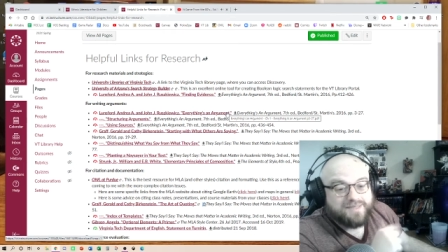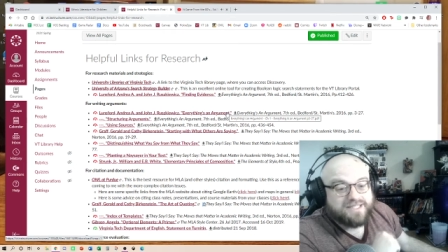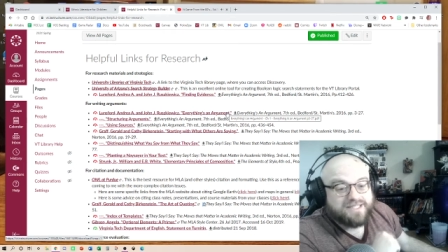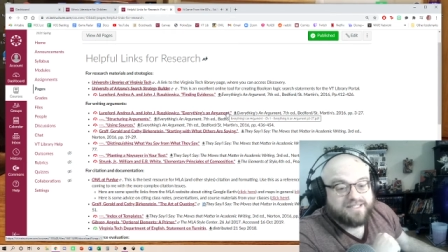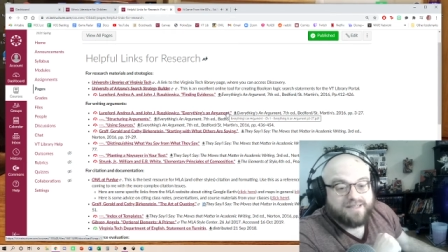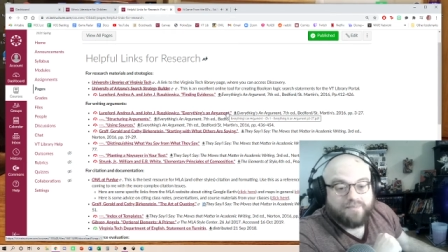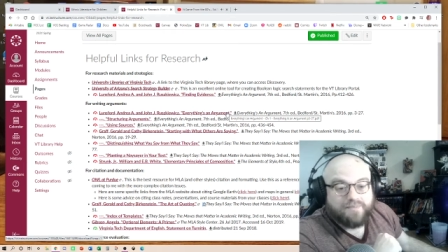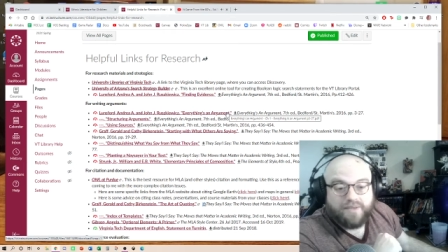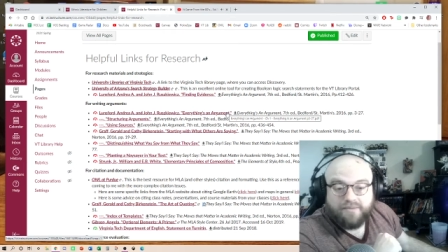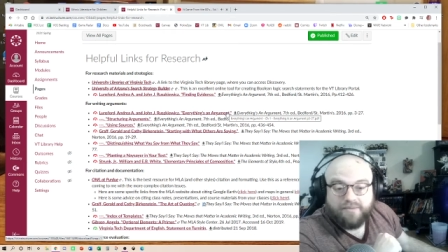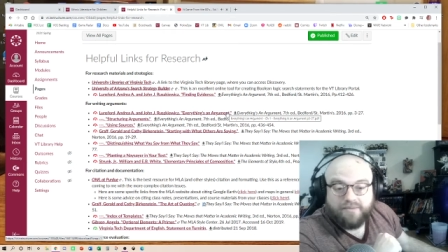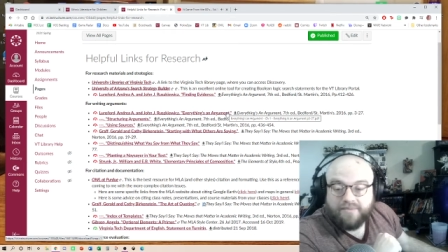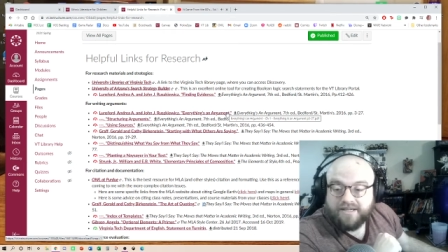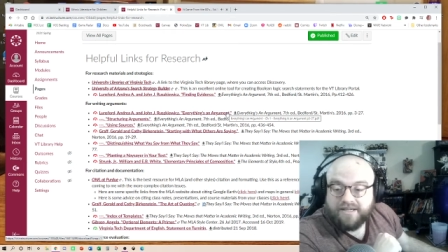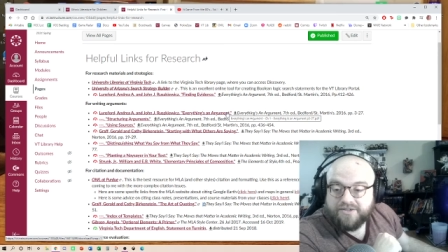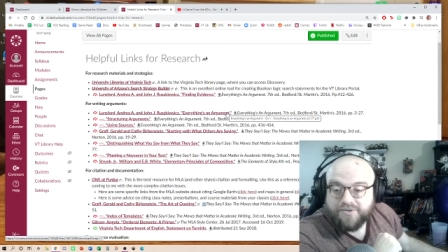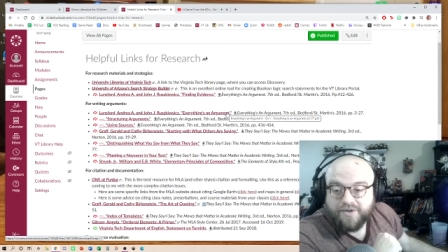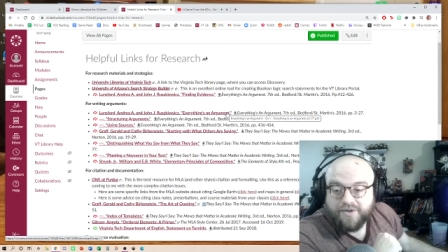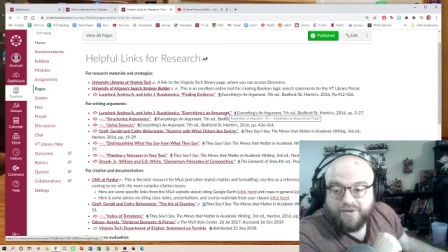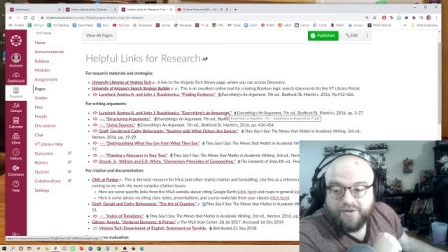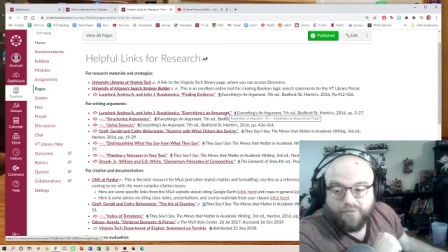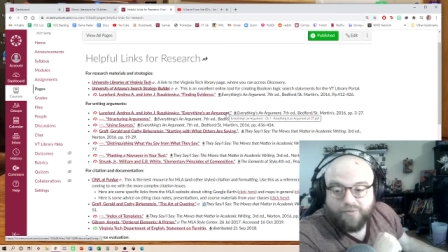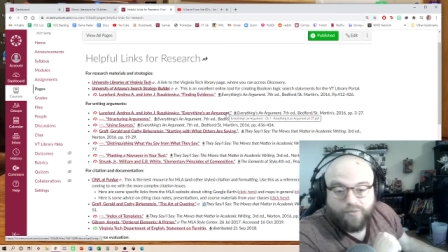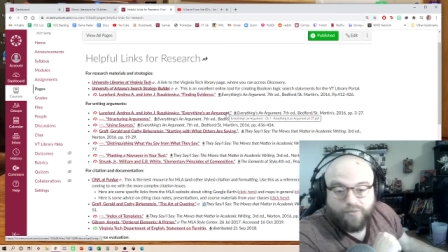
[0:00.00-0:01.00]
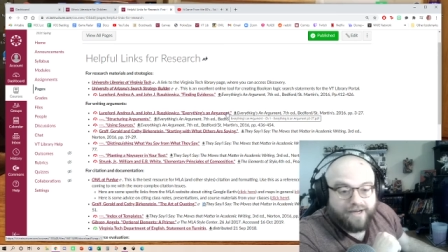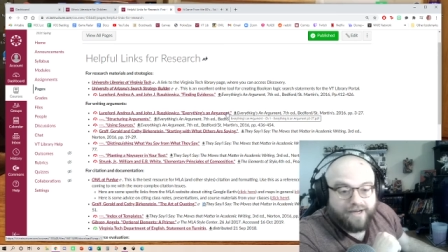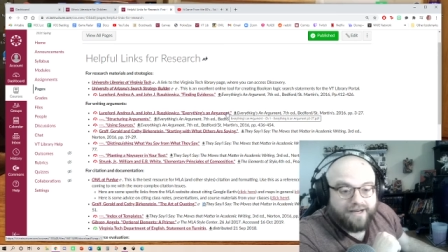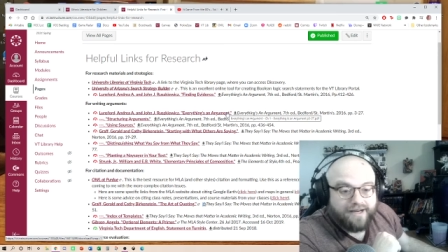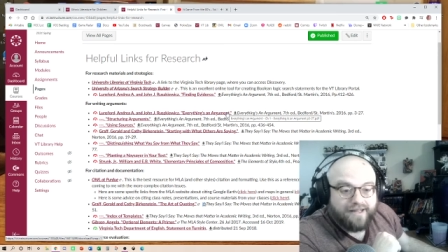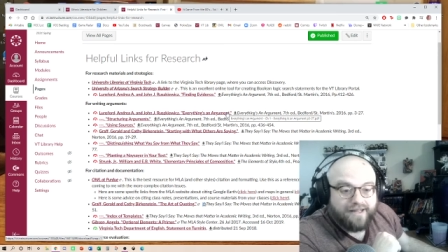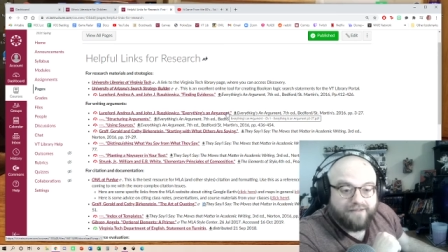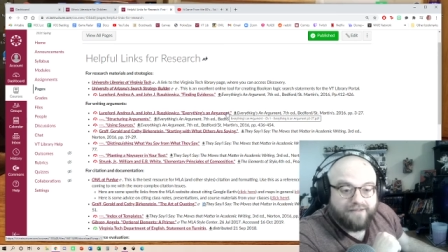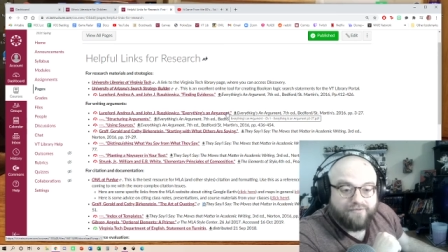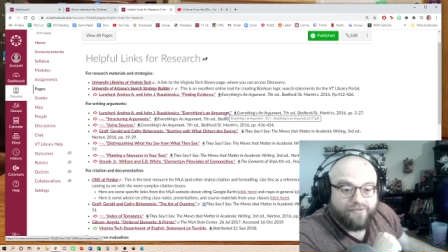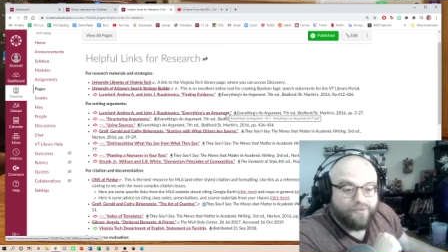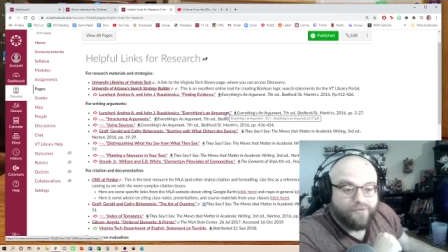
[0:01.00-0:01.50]
supplementary
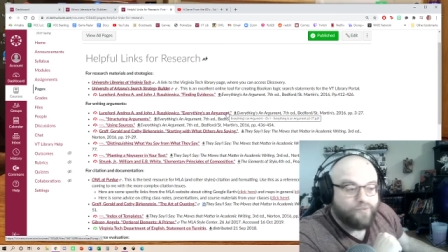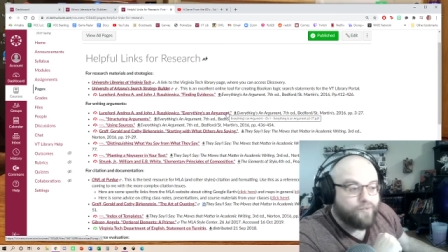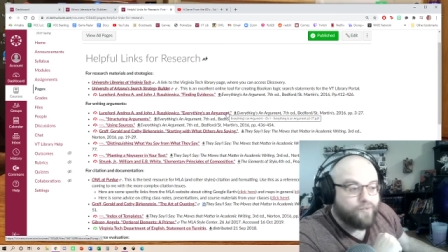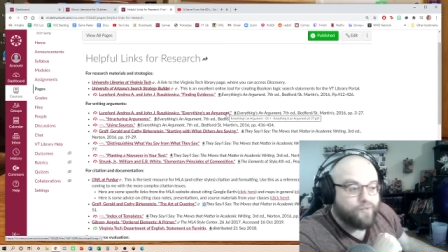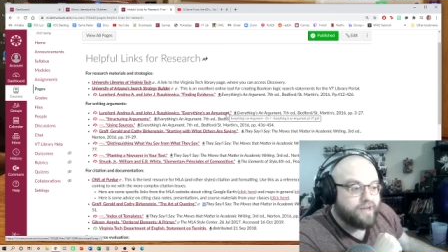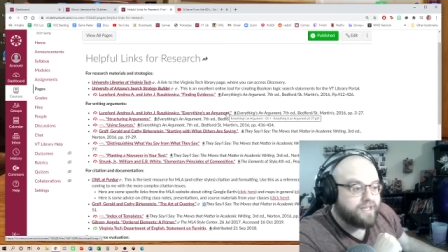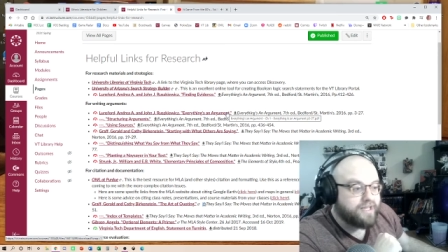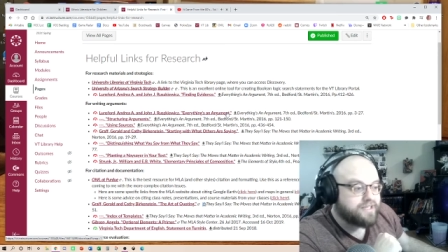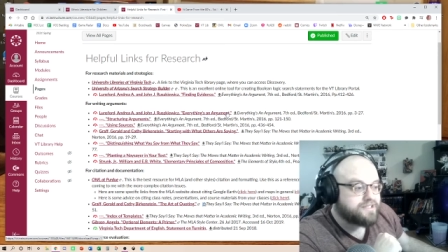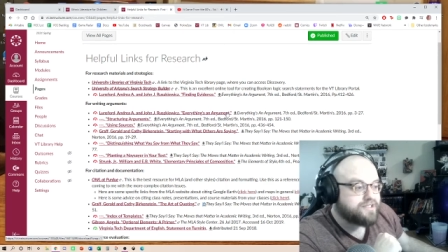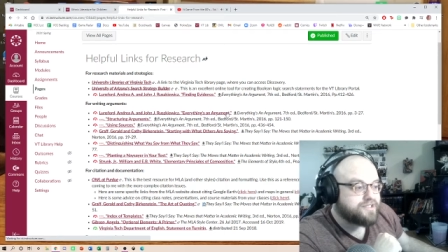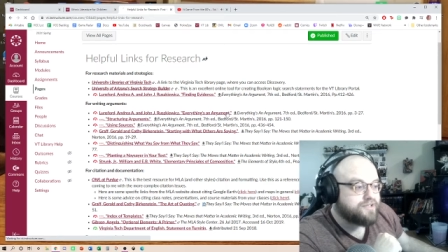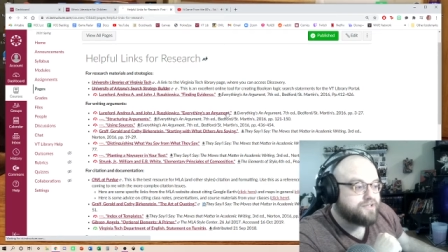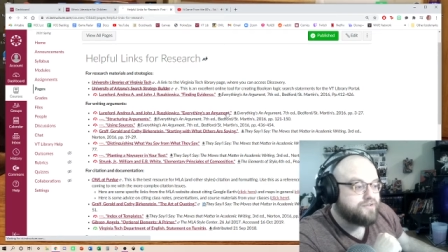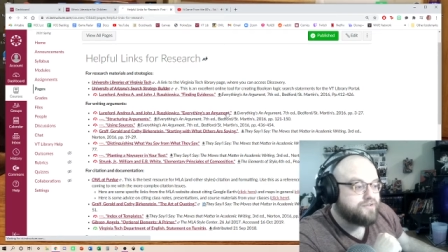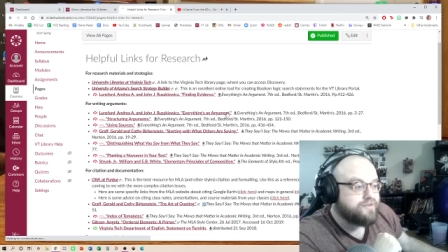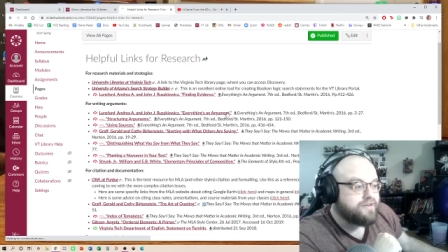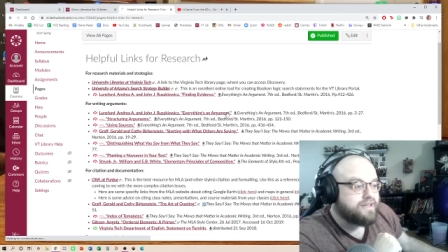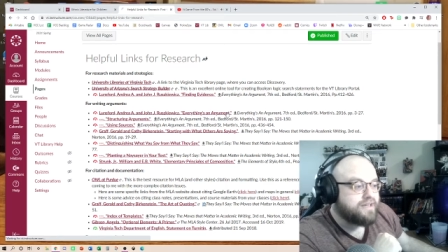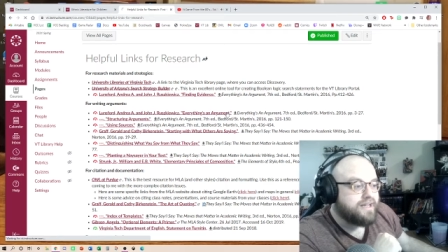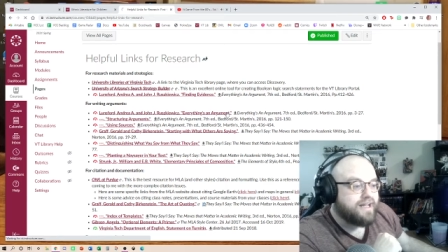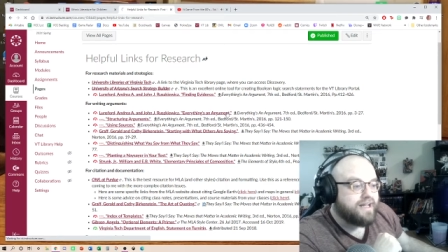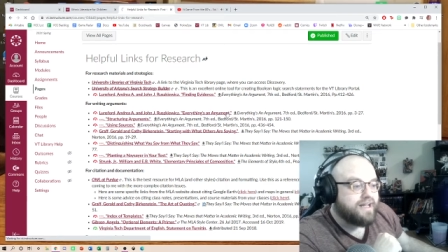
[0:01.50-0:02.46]
reading for week 2.